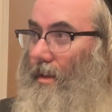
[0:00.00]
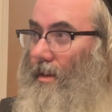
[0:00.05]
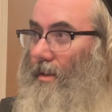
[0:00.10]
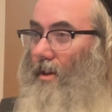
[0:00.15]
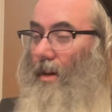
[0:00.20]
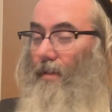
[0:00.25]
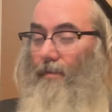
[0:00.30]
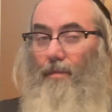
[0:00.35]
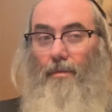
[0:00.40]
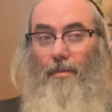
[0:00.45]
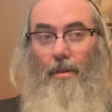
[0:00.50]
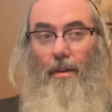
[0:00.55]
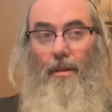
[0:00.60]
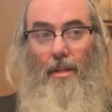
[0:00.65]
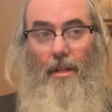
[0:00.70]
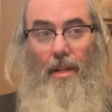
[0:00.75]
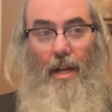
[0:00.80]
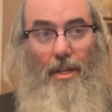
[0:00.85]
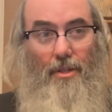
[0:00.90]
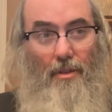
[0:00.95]
You have a
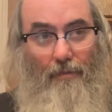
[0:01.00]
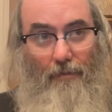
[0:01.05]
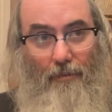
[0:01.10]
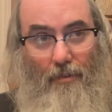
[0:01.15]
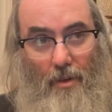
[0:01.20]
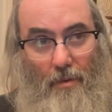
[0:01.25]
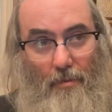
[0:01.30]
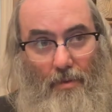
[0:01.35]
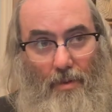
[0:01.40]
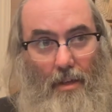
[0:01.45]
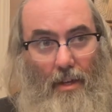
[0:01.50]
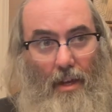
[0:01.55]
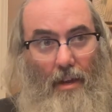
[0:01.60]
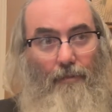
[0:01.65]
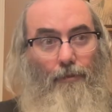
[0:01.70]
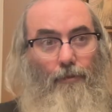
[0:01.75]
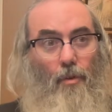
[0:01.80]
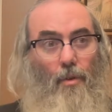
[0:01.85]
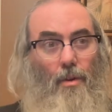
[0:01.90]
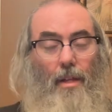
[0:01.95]
class of verbs that have
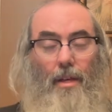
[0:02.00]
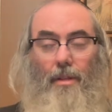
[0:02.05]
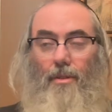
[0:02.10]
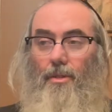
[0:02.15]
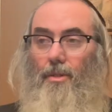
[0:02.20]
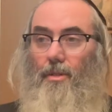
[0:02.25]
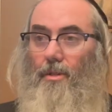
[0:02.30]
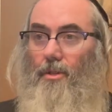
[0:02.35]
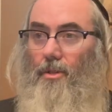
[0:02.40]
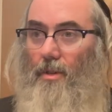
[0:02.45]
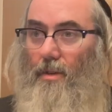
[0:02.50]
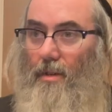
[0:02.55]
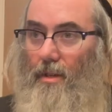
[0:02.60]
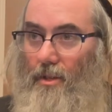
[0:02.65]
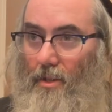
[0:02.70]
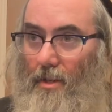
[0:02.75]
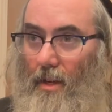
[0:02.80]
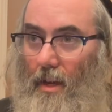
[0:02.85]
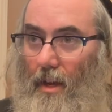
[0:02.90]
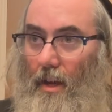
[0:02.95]
4 letters to the
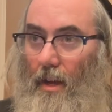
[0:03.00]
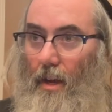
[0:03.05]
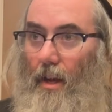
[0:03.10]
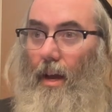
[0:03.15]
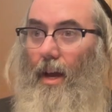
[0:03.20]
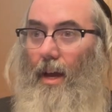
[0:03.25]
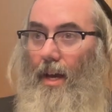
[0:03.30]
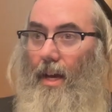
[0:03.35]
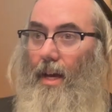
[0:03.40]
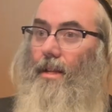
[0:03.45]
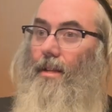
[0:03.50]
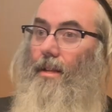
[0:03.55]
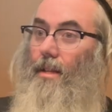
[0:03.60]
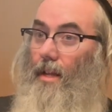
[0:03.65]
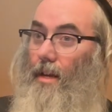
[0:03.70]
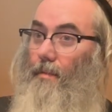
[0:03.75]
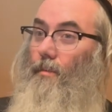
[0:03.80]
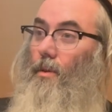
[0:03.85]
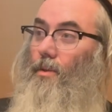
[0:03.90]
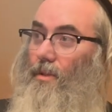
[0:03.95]
shorish. And
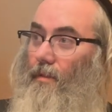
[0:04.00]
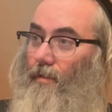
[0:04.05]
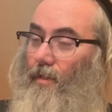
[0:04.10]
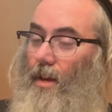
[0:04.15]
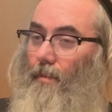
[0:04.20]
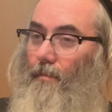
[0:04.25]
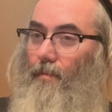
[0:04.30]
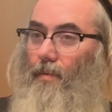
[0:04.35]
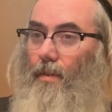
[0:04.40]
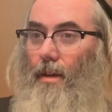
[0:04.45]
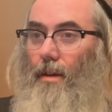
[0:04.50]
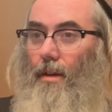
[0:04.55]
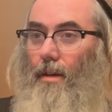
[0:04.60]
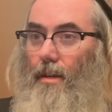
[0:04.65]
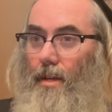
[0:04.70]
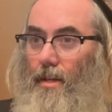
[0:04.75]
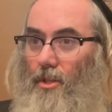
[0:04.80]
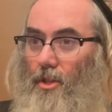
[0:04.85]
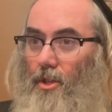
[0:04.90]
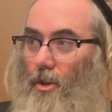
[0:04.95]
like most of them,
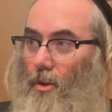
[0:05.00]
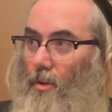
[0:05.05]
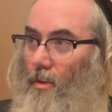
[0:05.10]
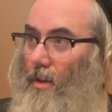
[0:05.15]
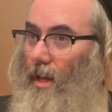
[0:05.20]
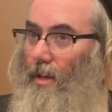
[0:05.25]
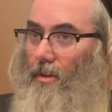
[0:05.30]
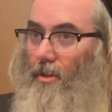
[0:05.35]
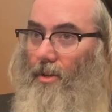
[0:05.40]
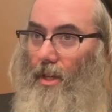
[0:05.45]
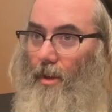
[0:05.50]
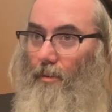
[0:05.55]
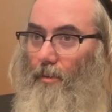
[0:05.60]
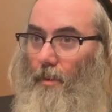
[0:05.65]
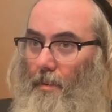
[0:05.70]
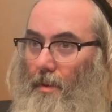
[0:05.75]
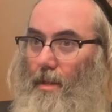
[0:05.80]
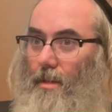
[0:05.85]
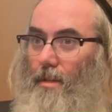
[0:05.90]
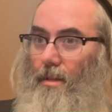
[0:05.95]
it's 2 letters that
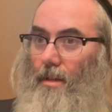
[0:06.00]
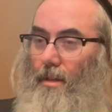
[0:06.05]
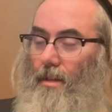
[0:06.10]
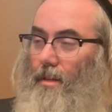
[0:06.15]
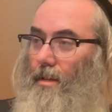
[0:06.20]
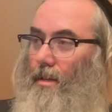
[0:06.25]
repeat.